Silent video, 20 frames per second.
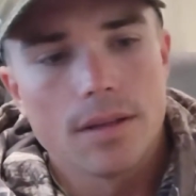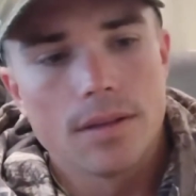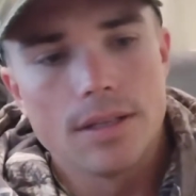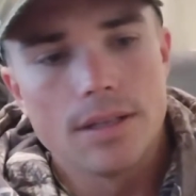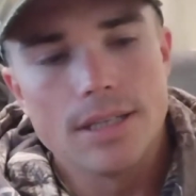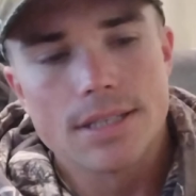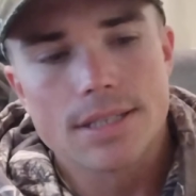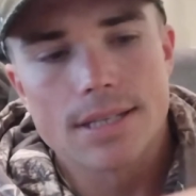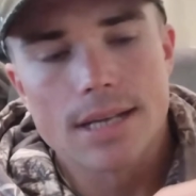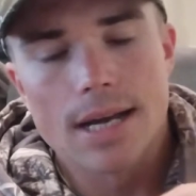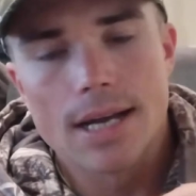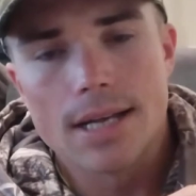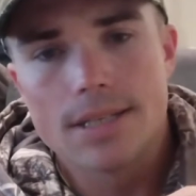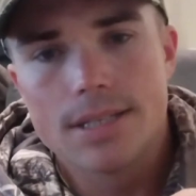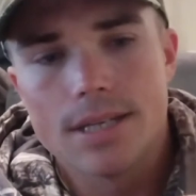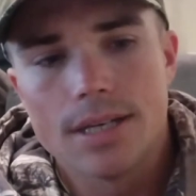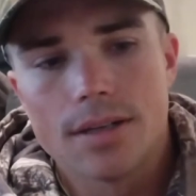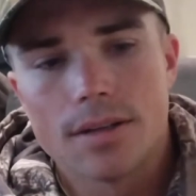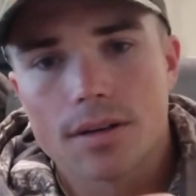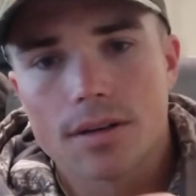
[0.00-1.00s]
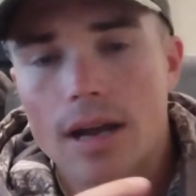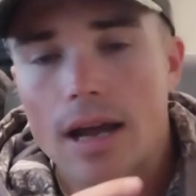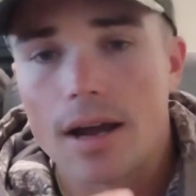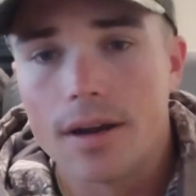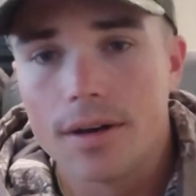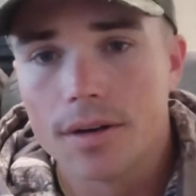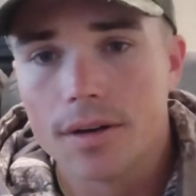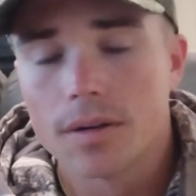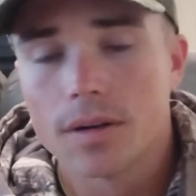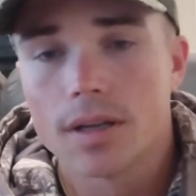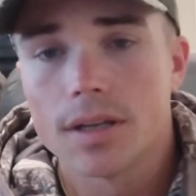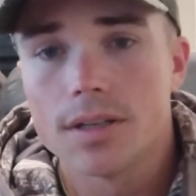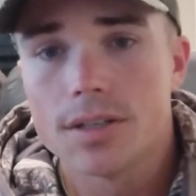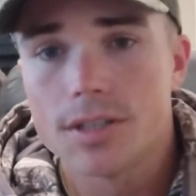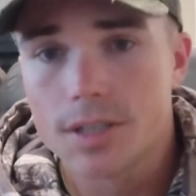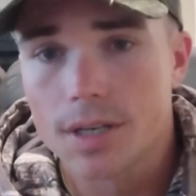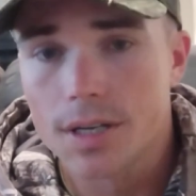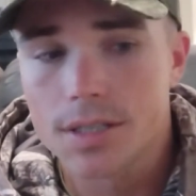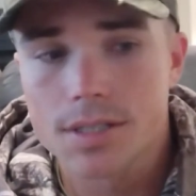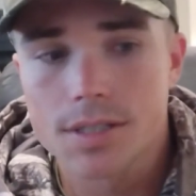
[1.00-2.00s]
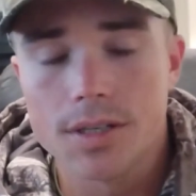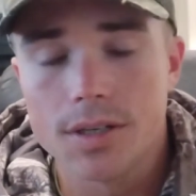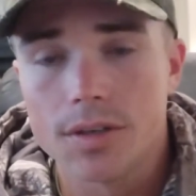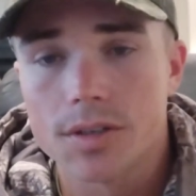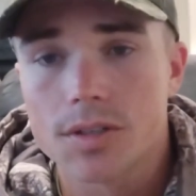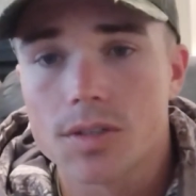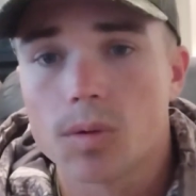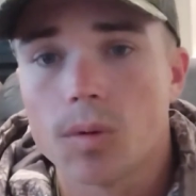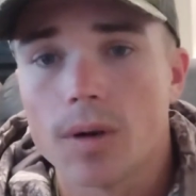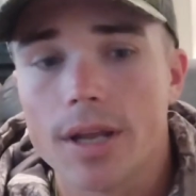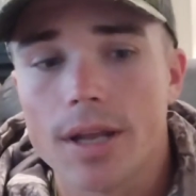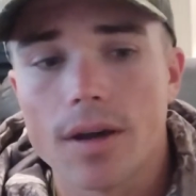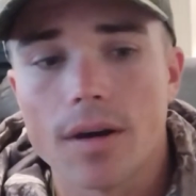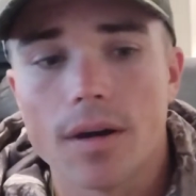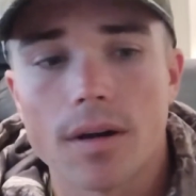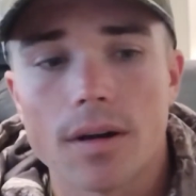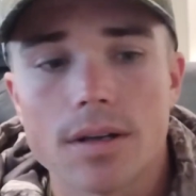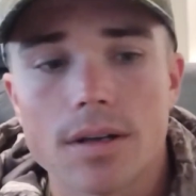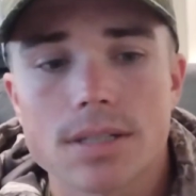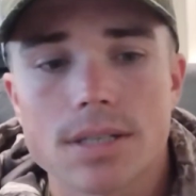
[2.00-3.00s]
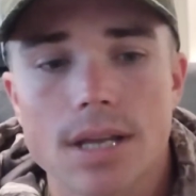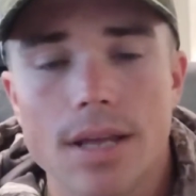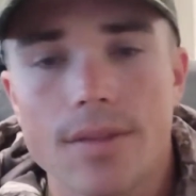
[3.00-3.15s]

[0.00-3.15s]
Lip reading: These sides here, how you're going to adjust to your 20 yards,